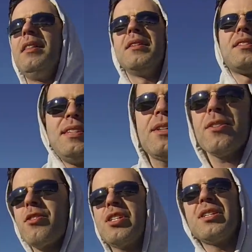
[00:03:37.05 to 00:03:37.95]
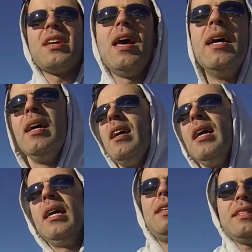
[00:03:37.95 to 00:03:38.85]
the singer. She's
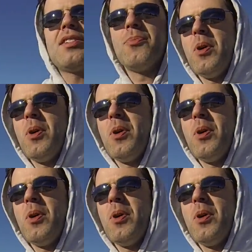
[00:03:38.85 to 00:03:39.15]
in this